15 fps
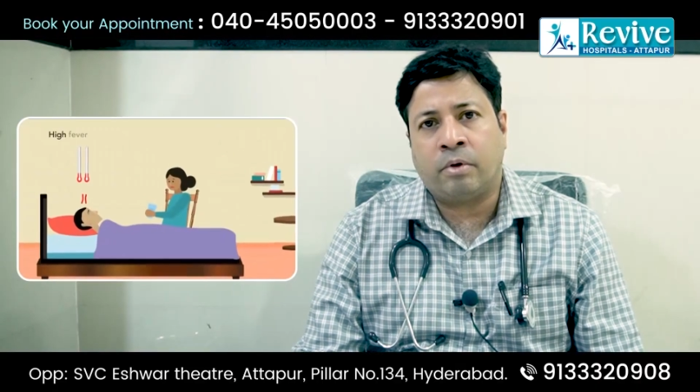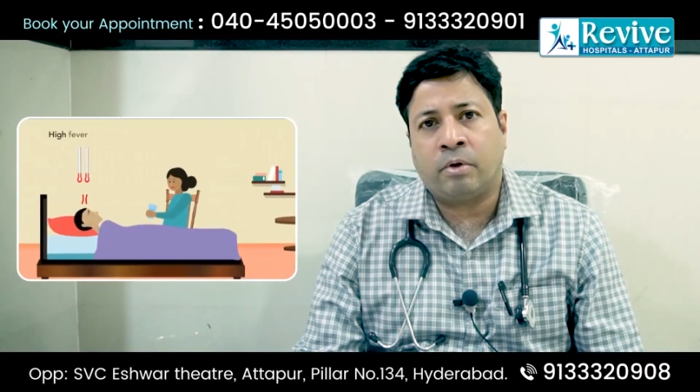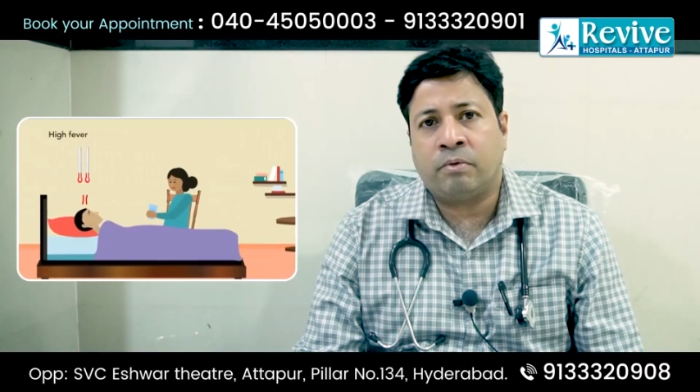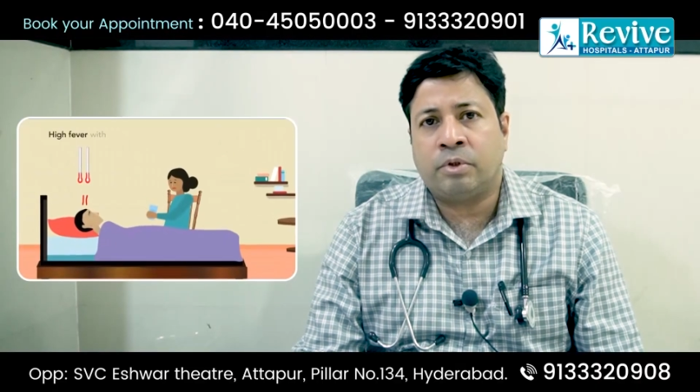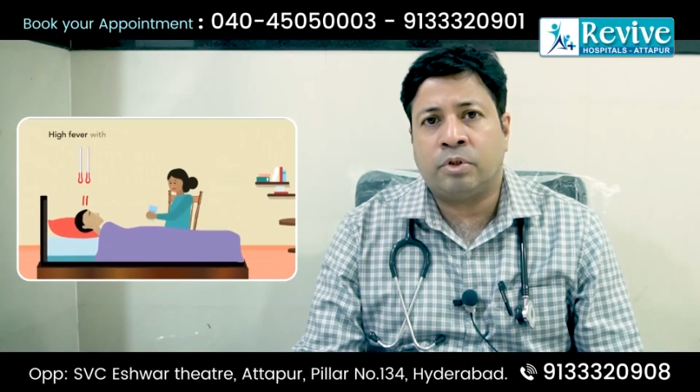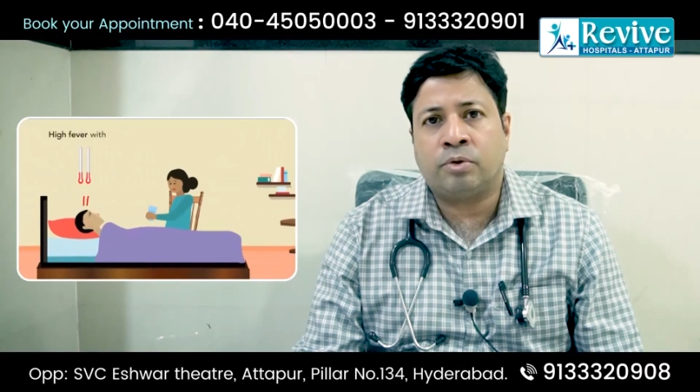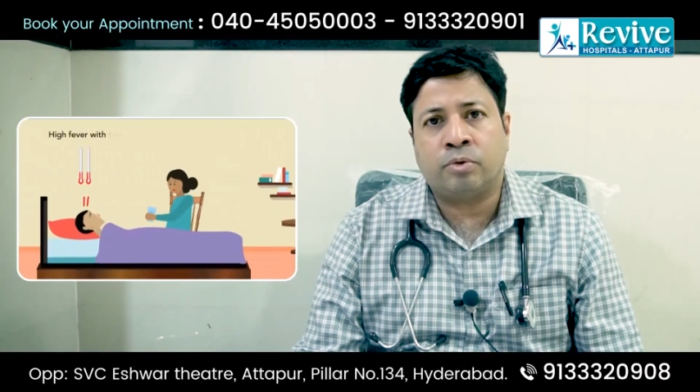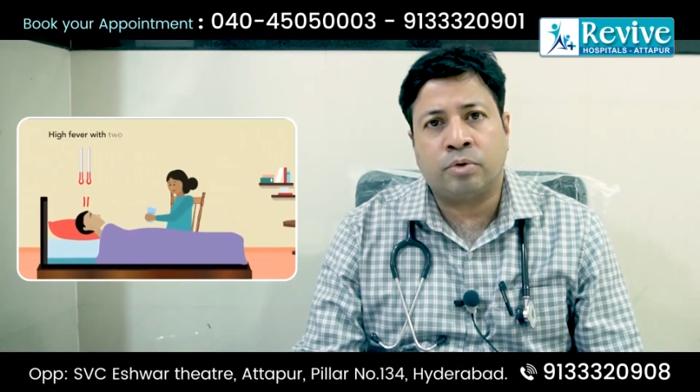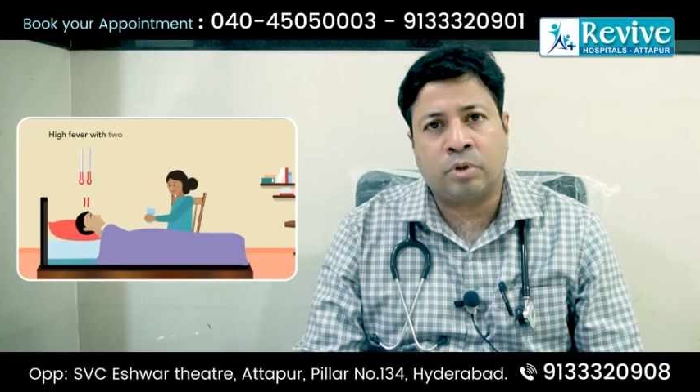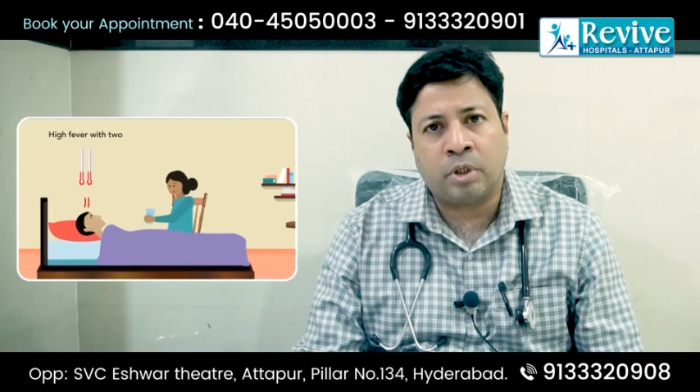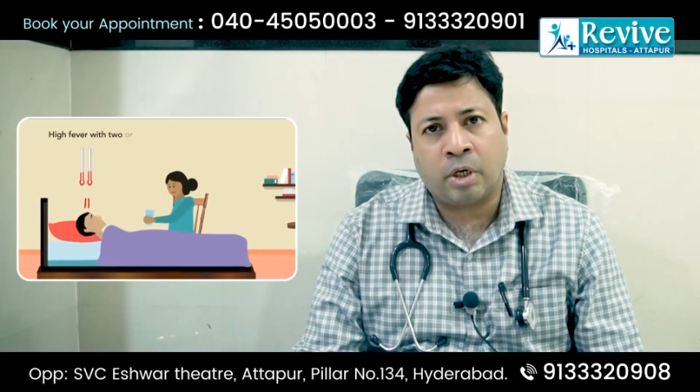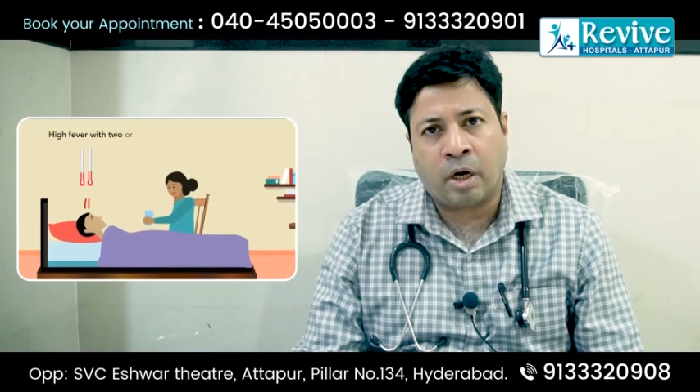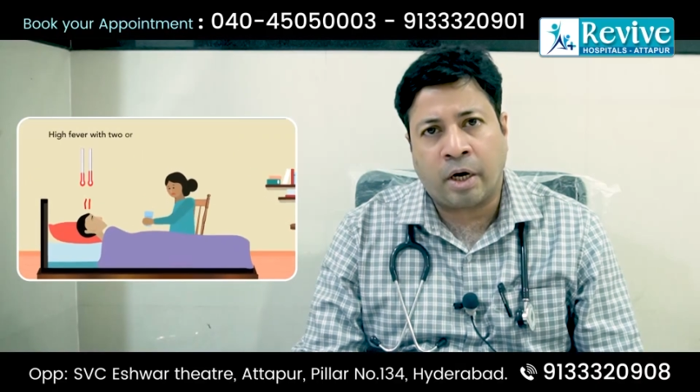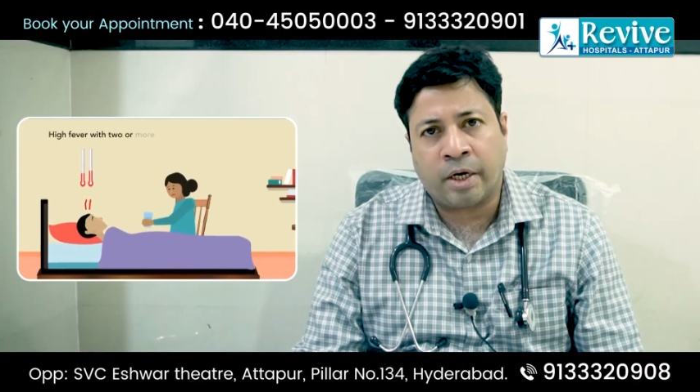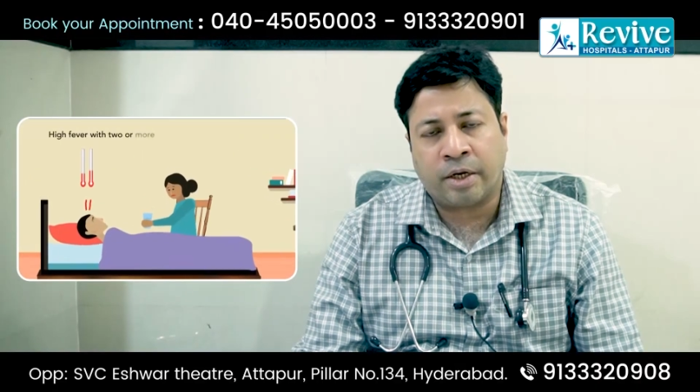which is usually
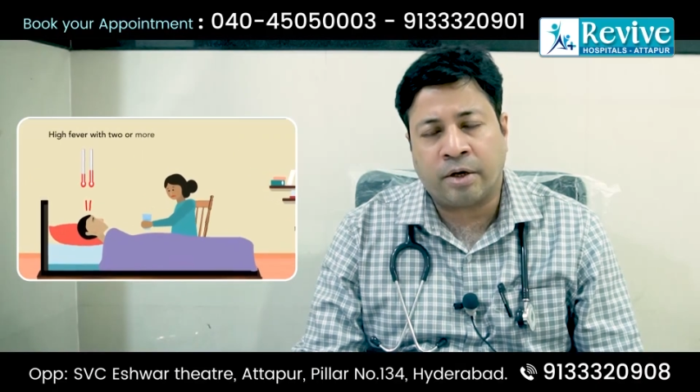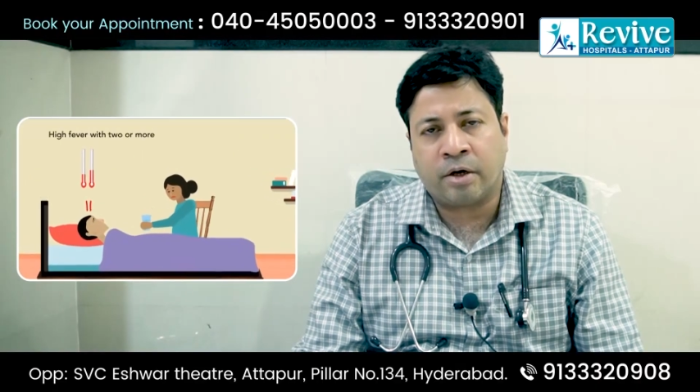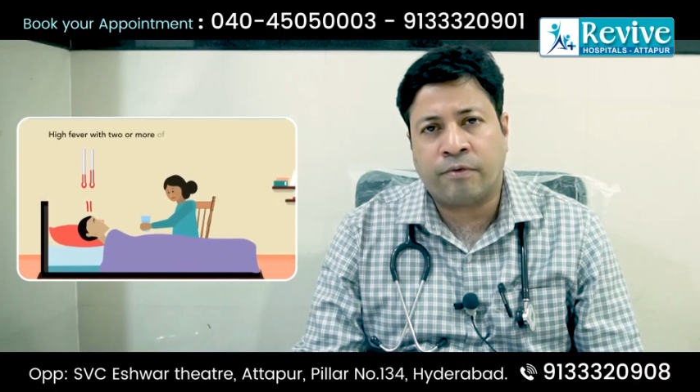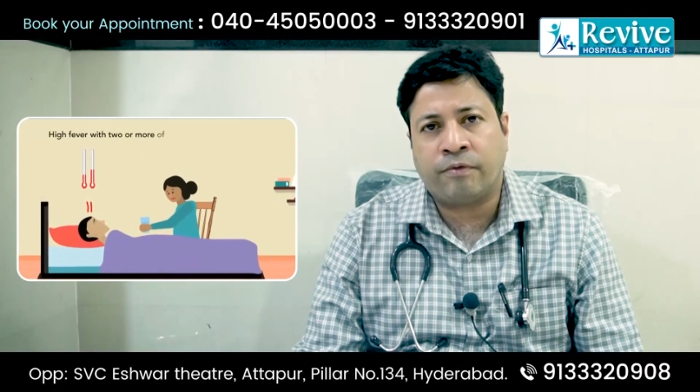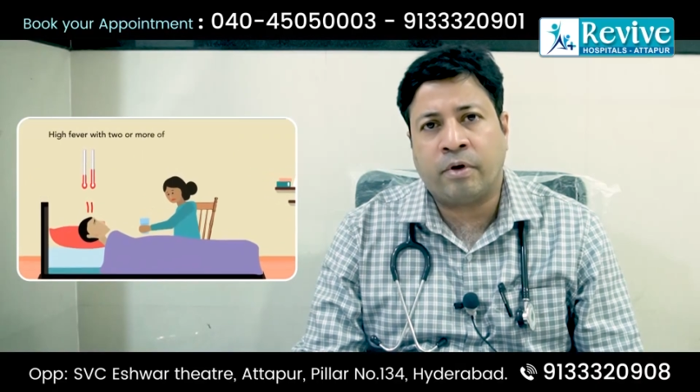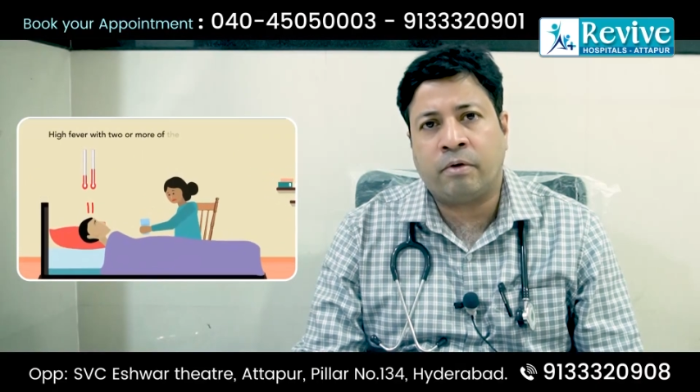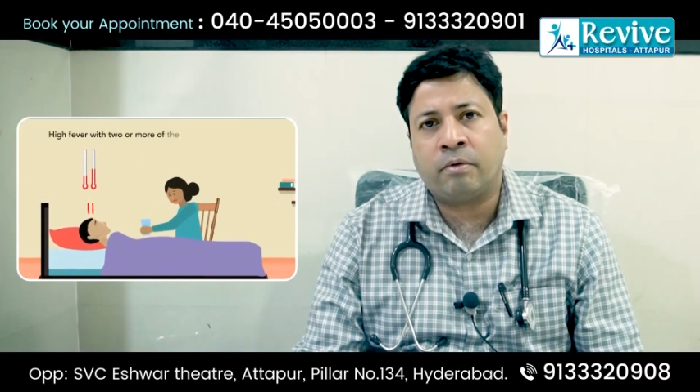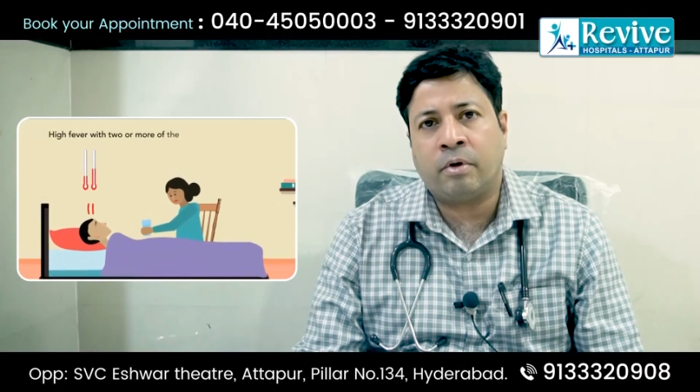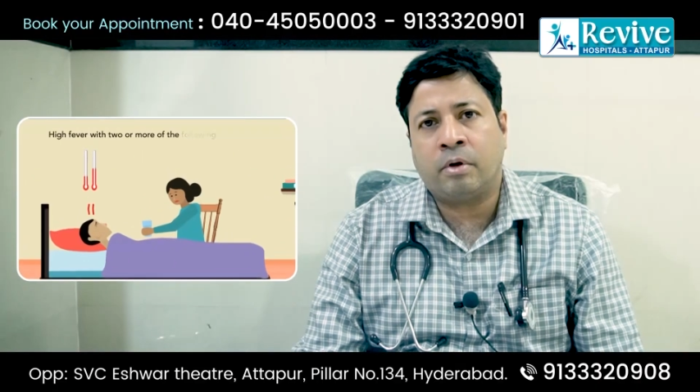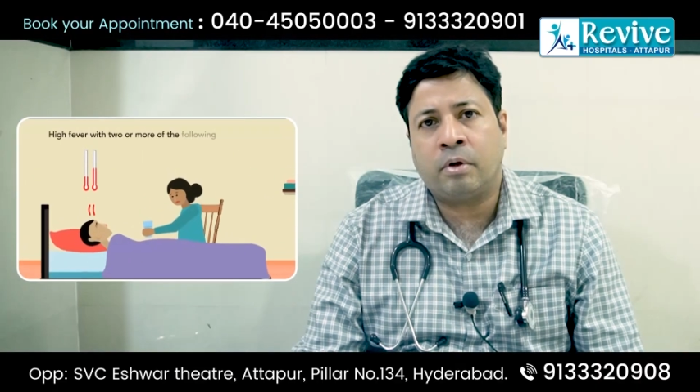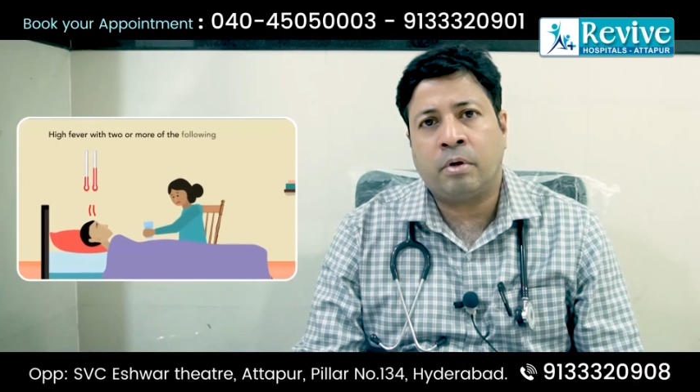high-grade fever,